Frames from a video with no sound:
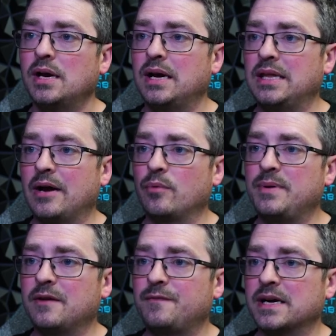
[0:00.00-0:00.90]
And that would
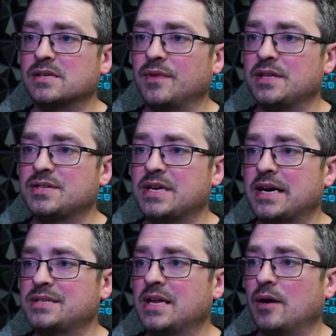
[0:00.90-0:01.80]
be effectively the
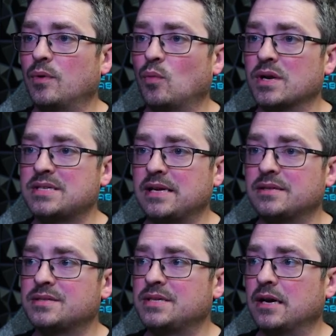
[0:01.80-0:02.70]
size that I would want to take
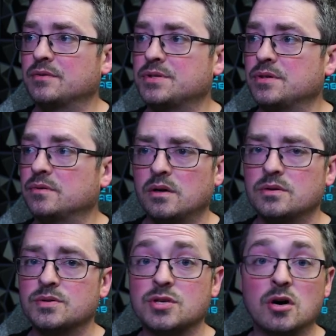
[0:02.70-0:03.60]
this down to.
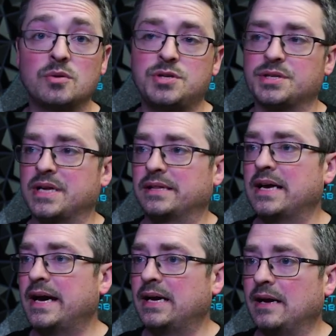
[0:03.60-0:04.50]
So just like
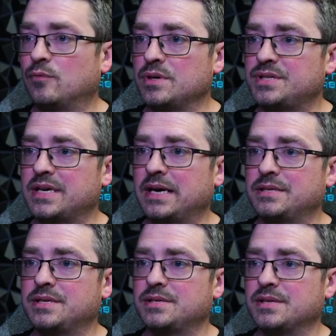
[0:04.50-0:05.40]
that, I've
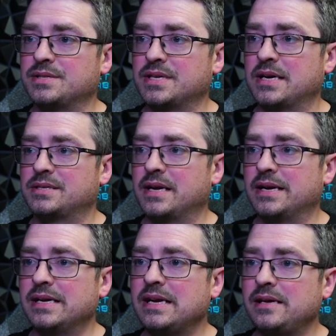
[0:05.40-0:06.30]
resized it to the size that I
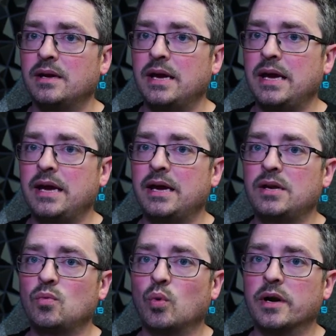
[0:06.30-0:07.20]
need.
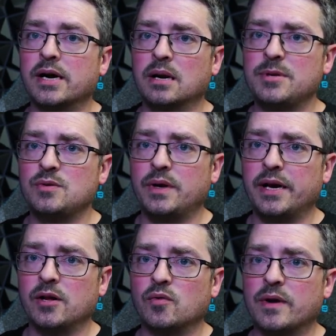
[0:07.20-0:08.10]
And we're not going to be doing an
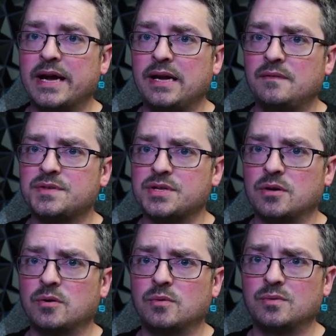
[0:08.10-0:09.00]
engrave.
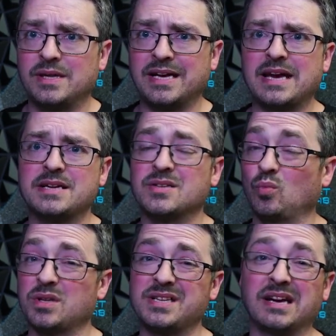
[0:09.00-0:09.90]
So in the case, and
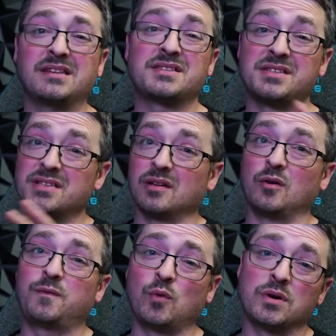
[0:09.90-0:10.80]
once again, this is the
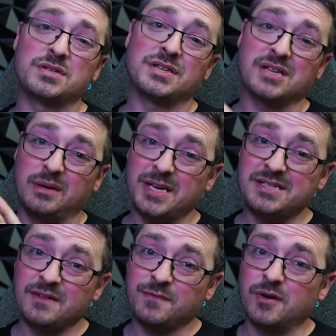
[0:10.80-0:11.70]
Glowforge. It's going to be
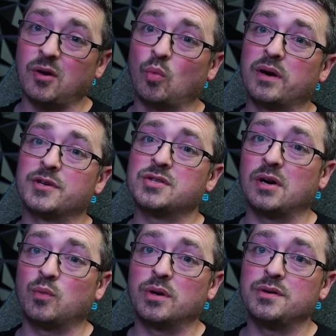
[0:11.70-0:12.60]
different on whatever
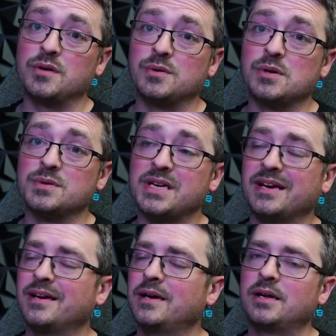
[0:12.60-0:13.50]
software you're
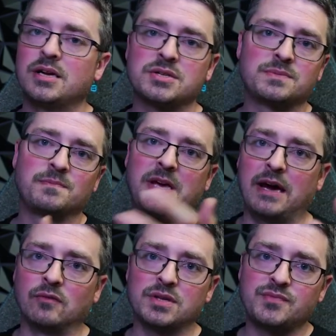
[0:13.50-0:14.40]
using. There's
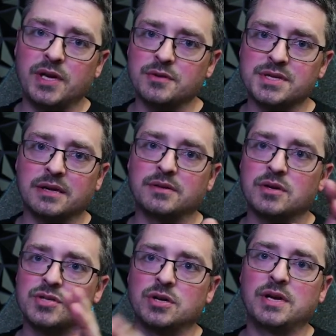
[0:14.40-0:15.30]
countless videos out there to
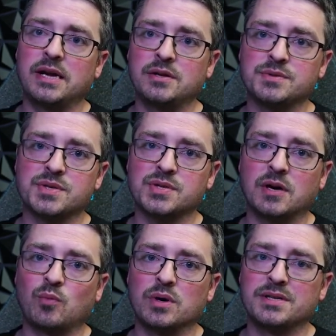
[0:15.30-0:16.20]
show you how to use the
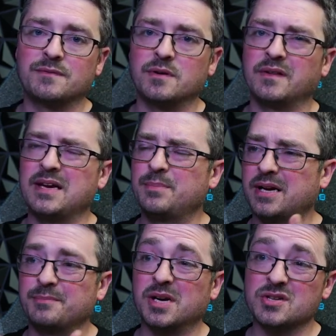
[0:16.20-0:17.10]
software differently, but
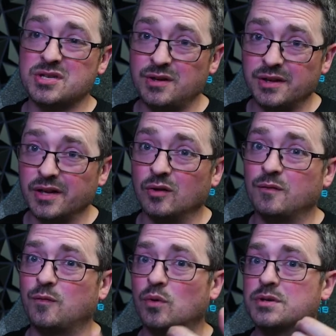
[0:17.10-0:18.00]
I'm going to show you on the
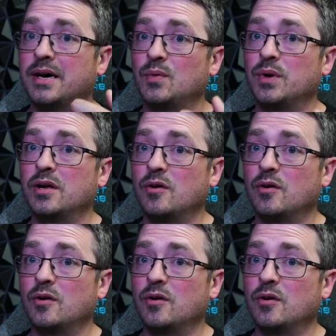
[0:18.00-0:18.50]
Glowforge. We can go